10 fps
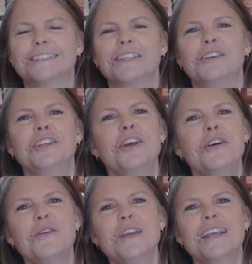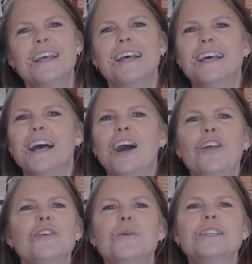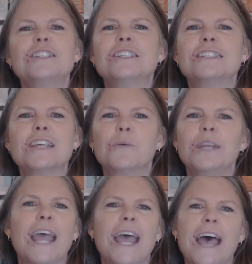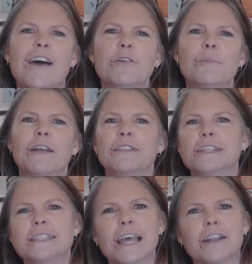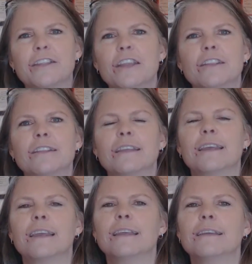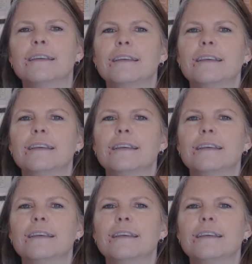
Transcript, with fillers: So, you know, all the questions that we have about this, that, or the other thing,